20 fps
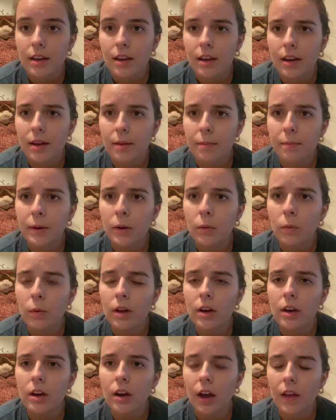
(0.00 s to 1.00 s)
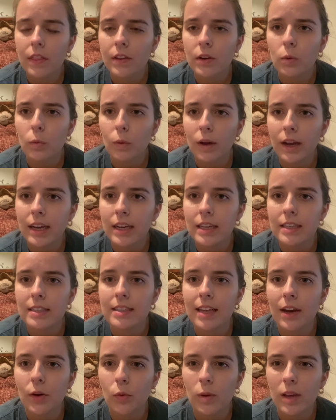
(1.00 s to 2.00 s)
um, but what are other ways
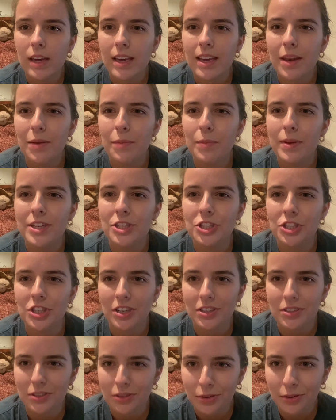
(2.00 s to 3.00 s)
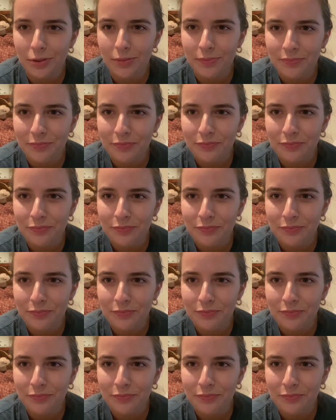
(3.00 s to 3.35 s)
that we can be gentle?